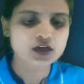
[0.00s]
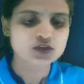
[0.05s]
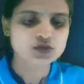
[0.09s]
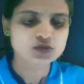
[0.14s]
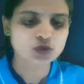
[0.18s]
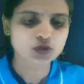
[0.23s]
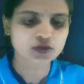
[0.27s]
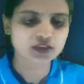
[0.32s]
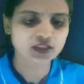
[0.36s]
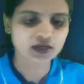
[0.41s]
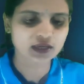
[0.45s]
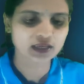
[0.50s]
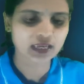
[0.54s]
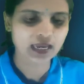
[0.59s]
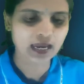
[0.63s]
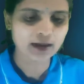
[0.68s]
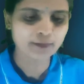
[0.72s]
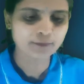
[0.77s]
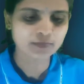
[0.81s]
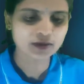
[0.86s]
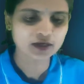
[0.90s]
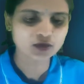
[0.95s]
So in the
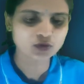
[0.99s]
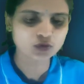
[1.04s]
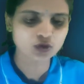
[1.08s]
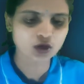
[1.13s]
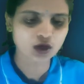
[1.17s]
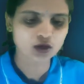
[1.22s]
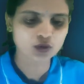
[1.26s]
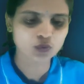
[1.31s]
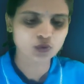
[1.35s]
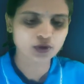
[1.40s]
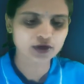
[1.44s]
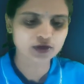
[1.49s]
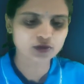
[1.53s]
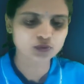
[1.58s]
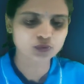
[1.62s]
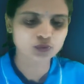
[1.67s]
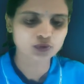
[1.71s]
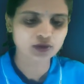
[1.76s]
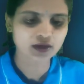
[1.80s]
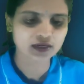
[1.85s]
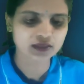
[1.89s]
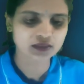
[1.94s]
gamete you are going to
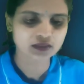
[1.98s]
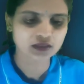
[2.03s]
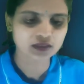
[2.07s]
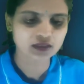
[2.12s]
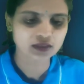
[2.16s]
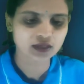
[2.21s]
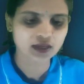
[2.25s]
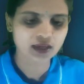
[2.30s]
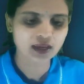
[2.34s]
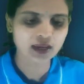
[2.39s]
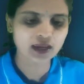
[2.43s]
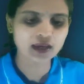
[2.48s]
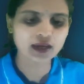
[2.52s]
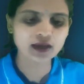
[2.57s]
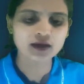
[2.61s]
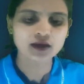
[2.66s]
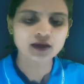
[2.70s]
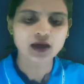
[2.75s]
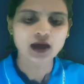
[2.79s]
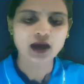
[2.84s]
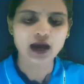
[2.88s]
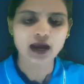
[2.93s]
get
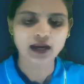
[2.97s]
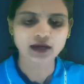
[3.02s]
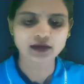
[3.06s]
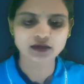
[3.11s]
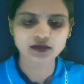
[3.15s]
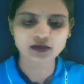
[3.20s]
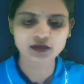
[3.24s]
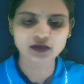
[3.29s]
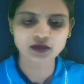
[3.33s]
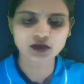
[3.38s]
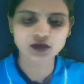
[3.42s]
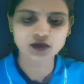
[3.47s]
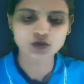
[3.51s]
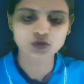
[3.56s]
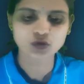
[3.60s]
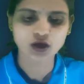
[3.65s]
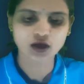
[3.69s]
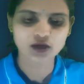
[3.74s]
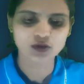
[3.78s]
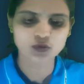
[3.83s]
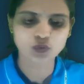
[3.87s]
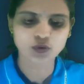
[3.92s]
A and here you
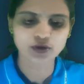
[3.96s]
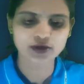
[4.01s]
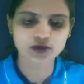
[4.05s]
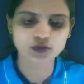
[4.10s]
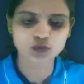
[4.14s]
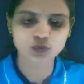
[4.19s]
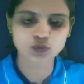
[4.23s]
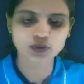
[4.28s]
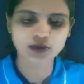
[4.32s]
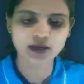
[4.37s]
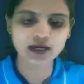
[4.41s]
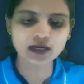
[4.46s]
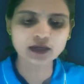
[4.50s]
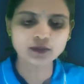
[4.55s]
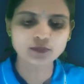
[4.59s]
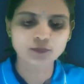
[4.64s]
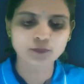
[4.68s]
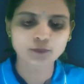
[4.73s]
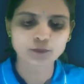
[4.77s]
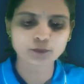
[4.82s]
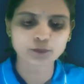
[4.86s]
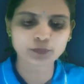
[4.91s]
are going to
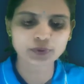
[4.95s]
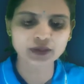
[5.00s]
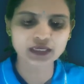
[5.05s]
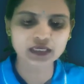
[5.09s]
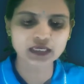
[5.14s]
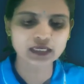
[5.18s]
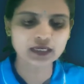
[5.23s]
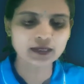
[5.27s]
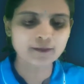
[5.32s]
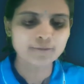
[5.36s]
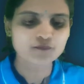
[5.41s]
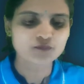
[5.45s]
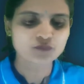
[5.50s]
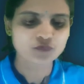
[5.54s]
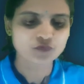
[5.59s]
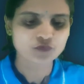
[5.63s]
get B.